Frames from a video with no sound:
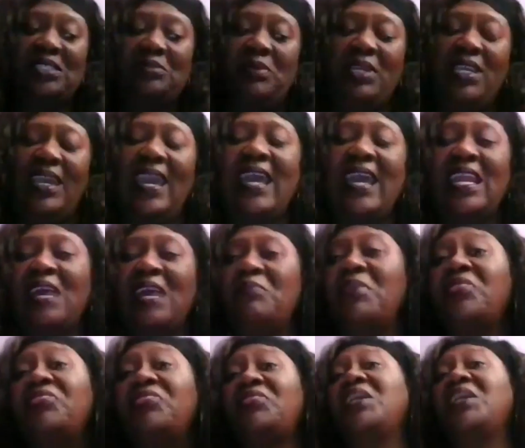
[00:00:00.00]
me, had I
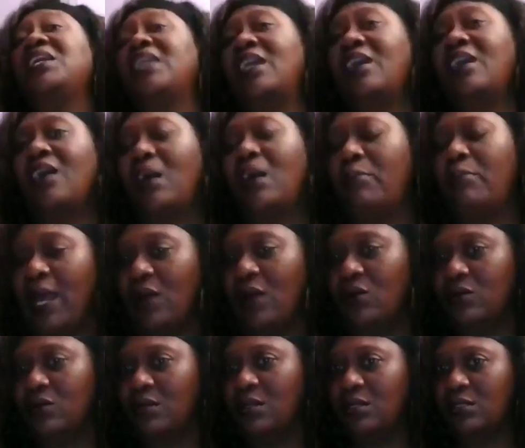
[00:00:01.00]
been thinking
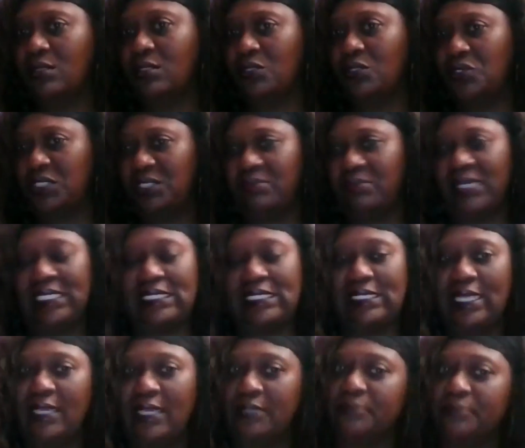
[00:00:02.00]
about losing my
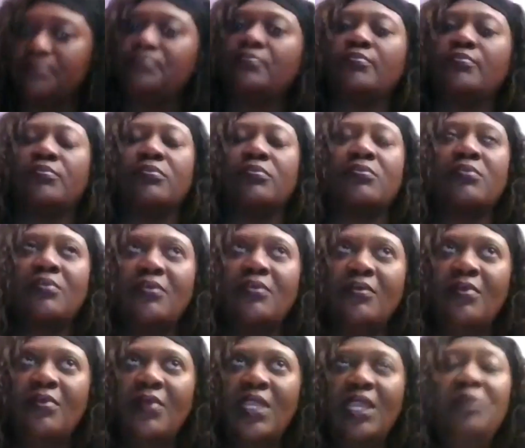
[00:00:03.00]
son?
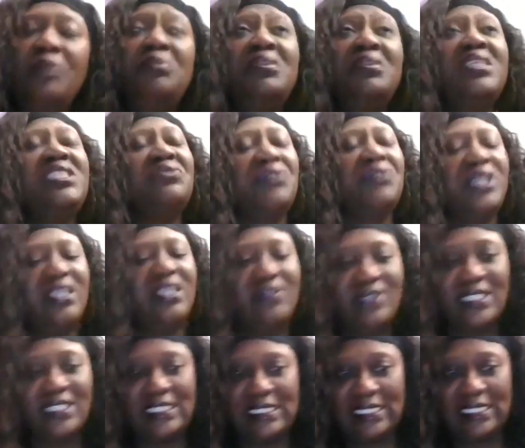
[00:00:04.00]
Please forgive
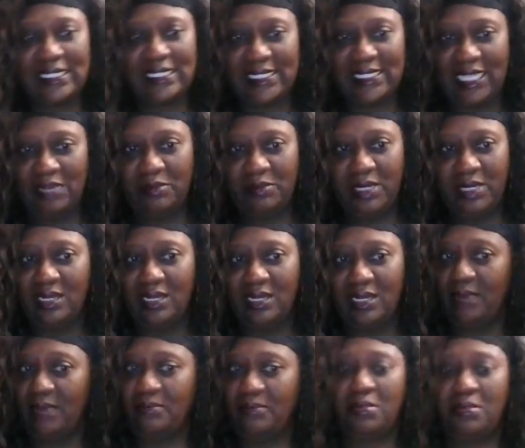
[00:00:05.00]
this next statement.
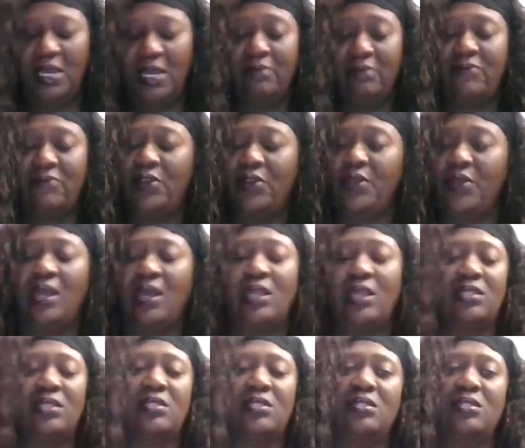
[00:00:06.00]
I'm very
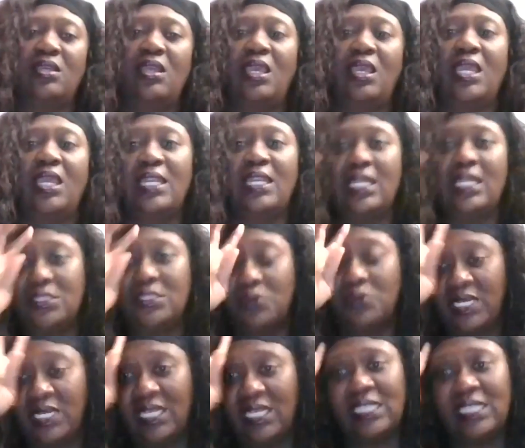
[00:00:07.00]
honest, and it is what
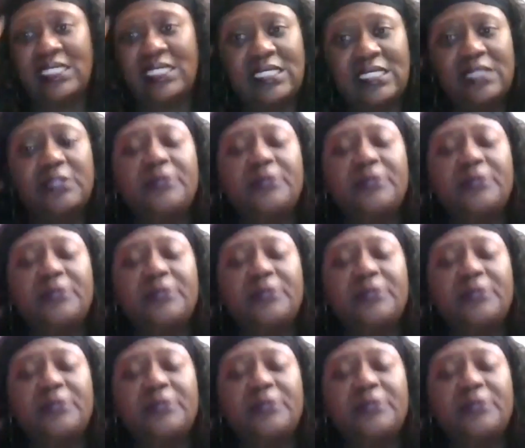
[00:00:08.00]
it is.